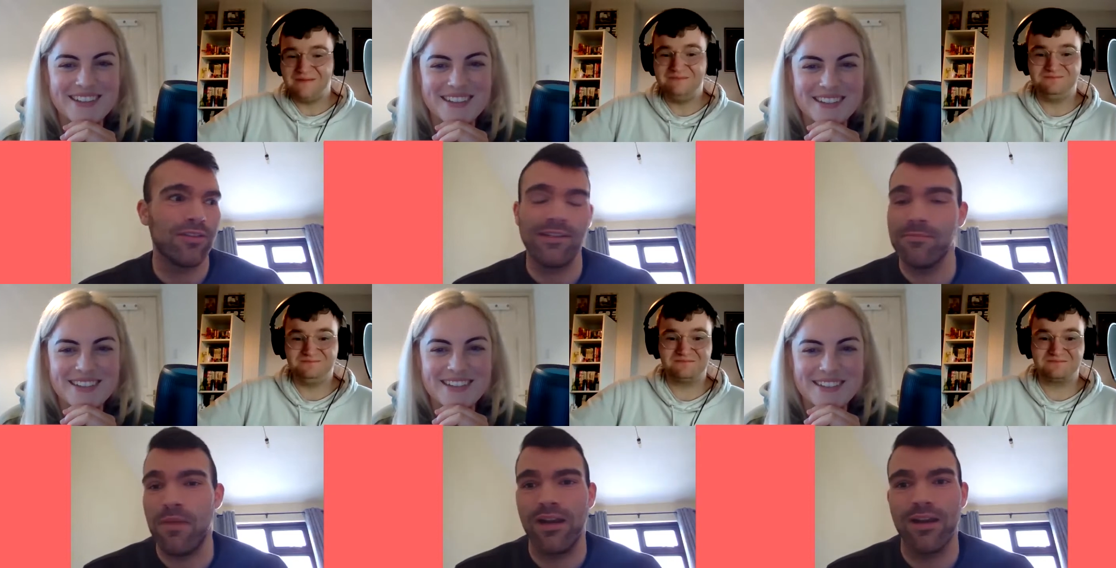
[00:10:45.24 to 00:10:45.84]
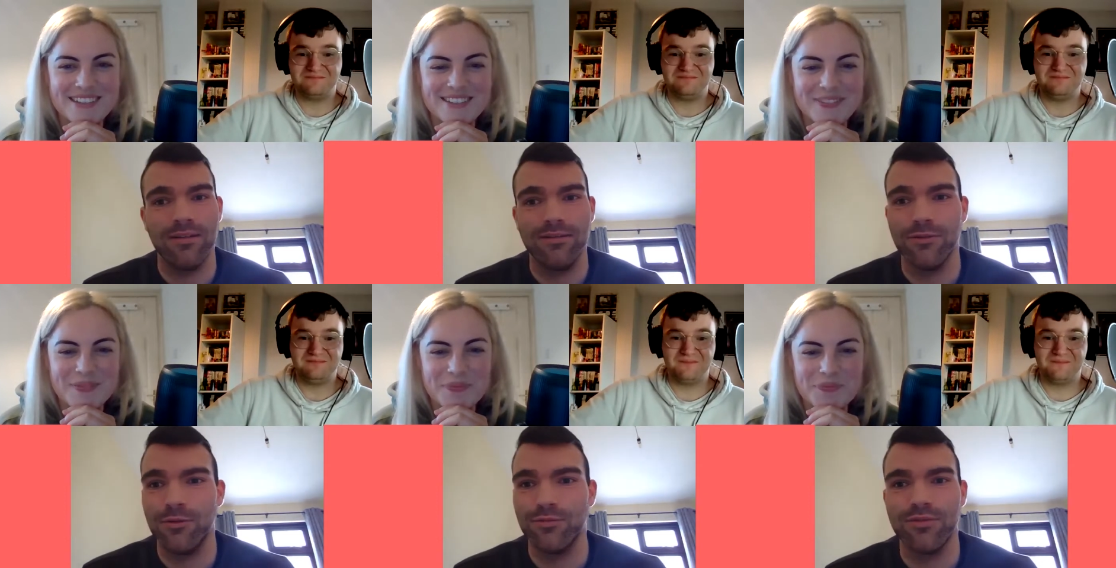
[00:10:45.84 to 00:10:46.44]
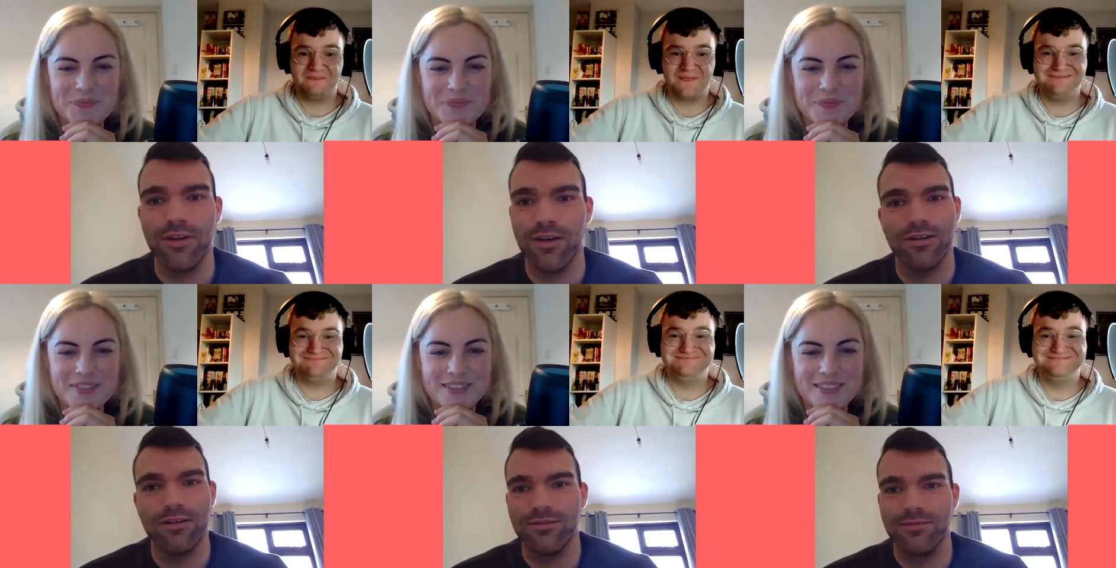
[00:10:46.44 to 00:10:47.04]
Speaker 1: Mental new
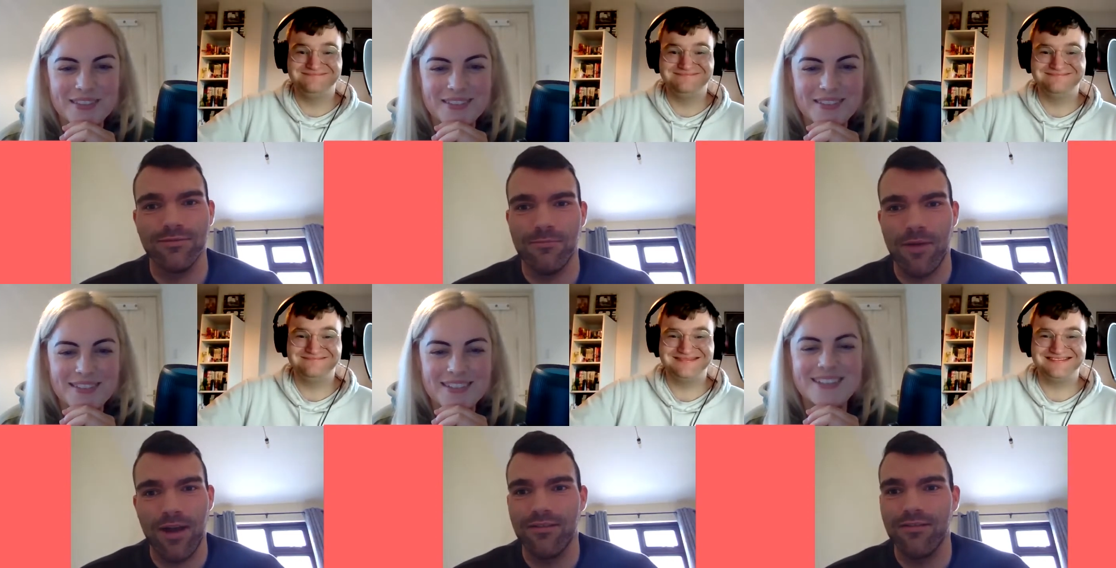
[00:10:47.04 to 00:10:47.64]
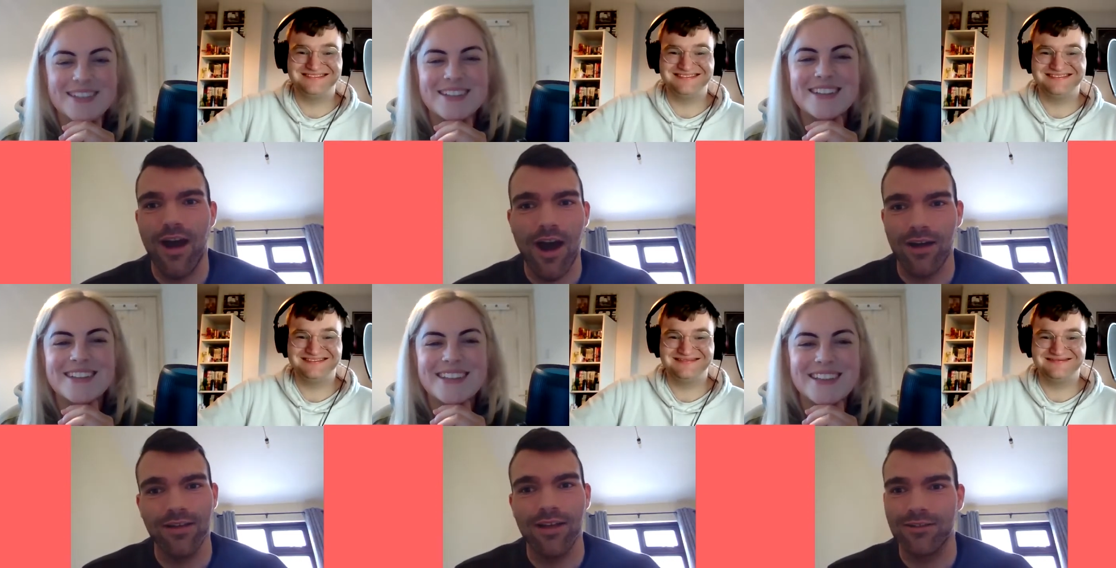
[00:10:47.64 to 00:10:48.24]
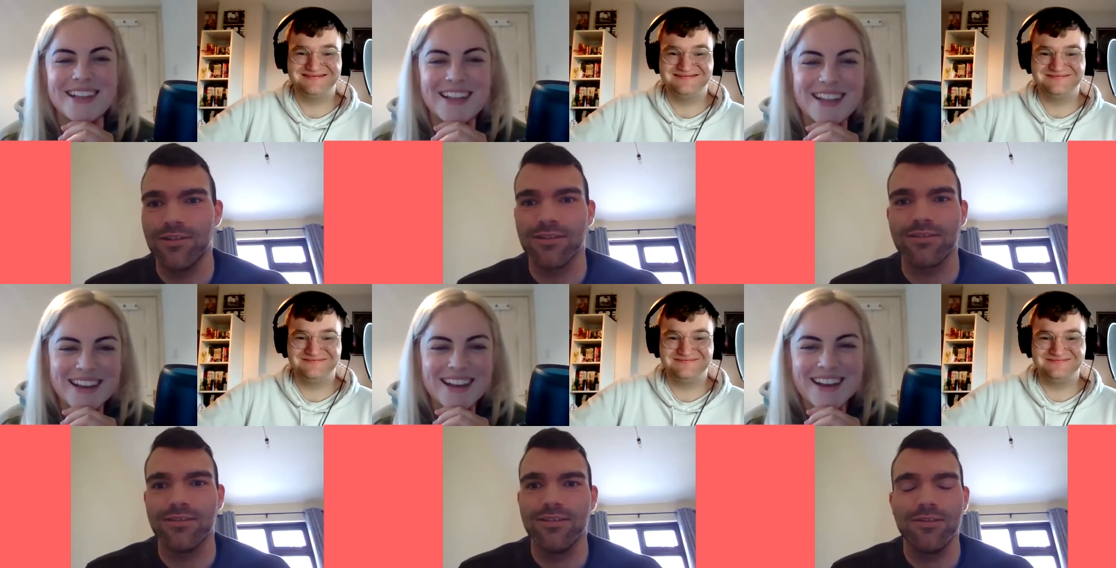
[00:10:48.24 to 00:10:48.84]
thought right on
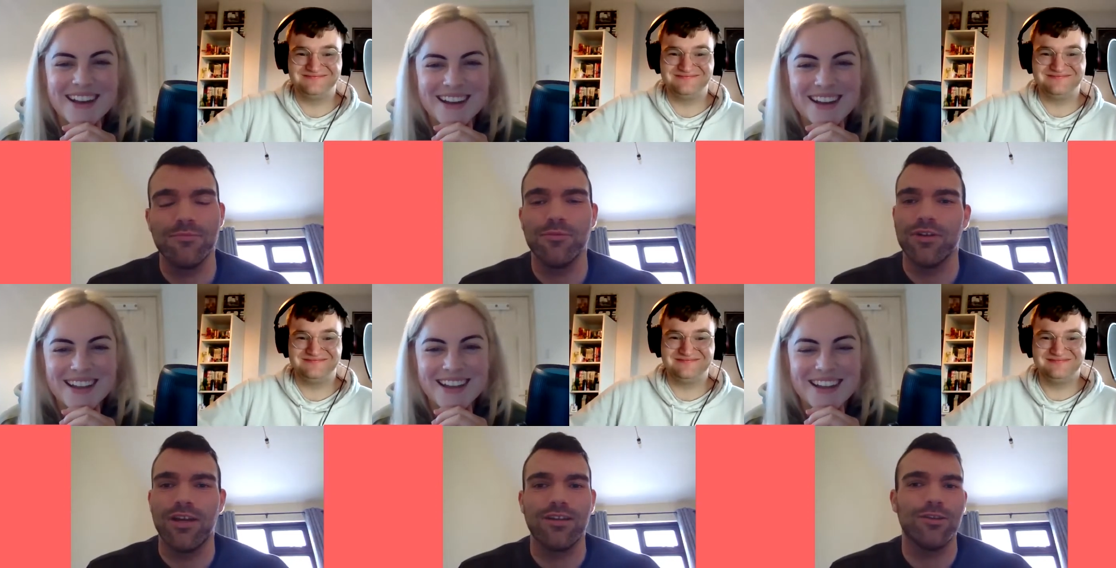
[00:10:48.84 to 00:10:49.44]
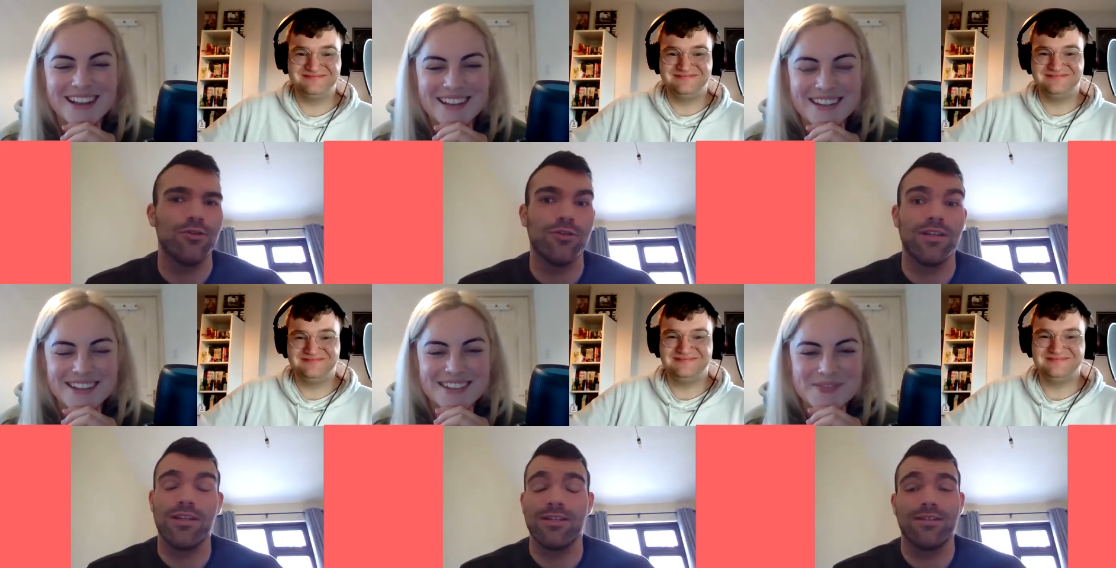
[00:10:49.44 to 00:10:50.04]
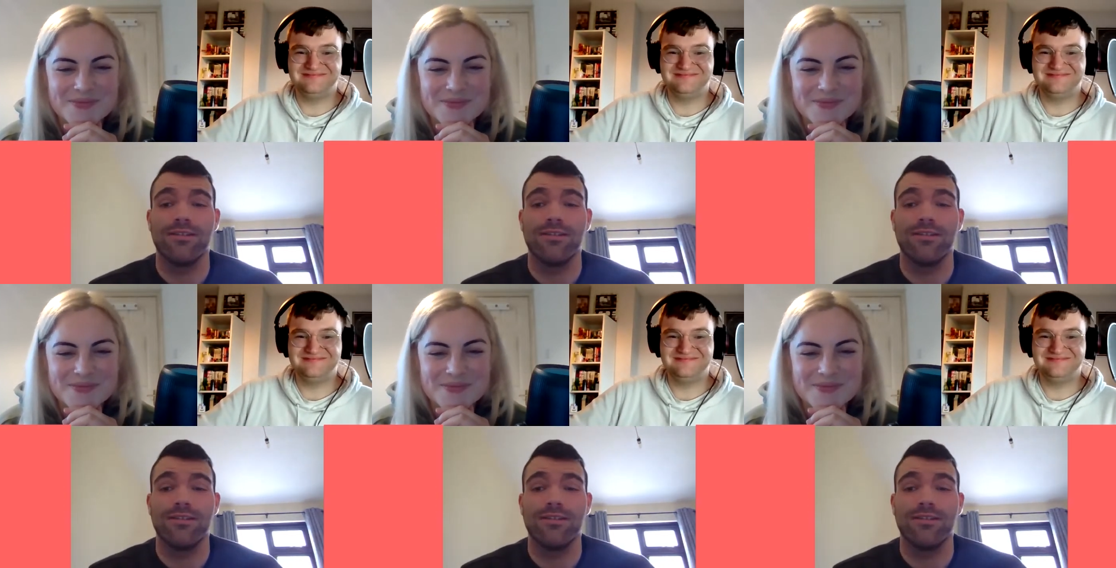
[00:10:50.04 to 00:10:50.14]
but like usually